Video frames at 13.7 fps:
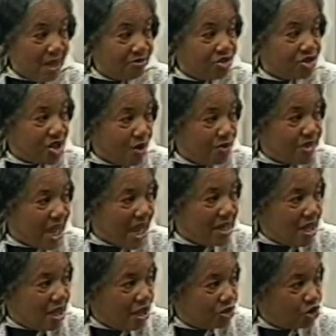And so
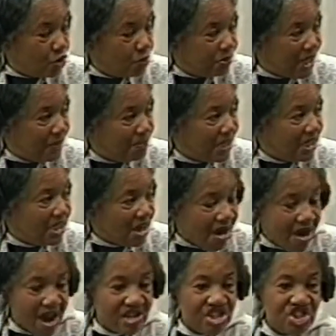that to be
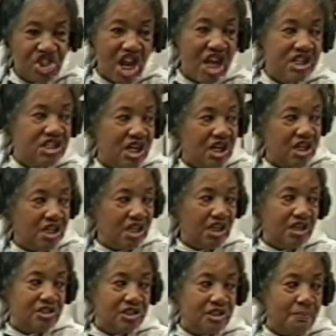beyond gender
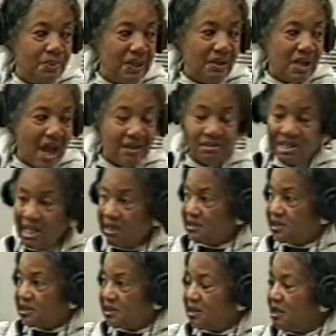is to be like
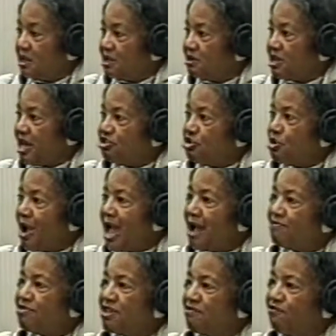this. That you
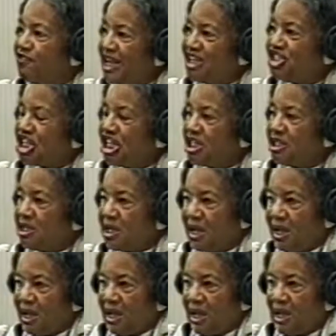have the vision
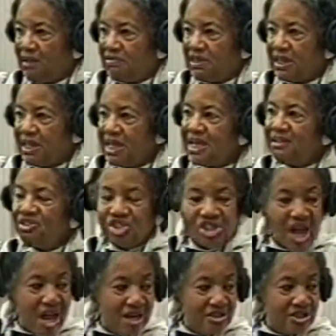and the
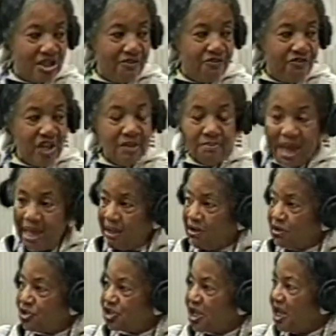insights of
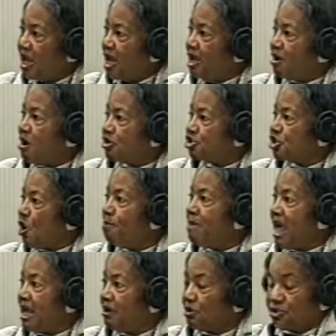females and also
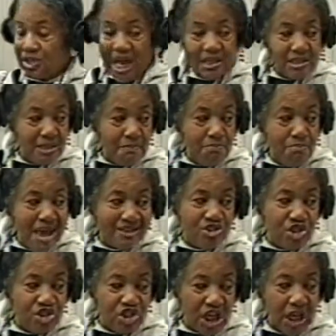males. That's the
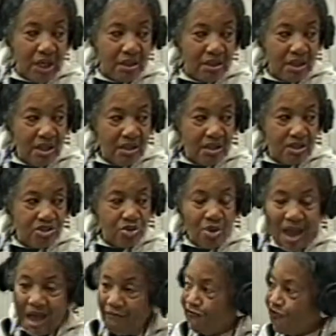message here. That you
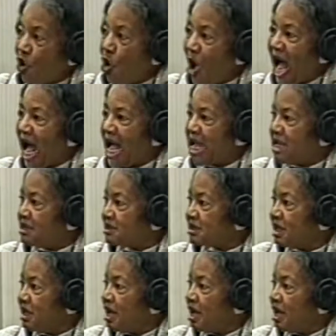have 4 eyes.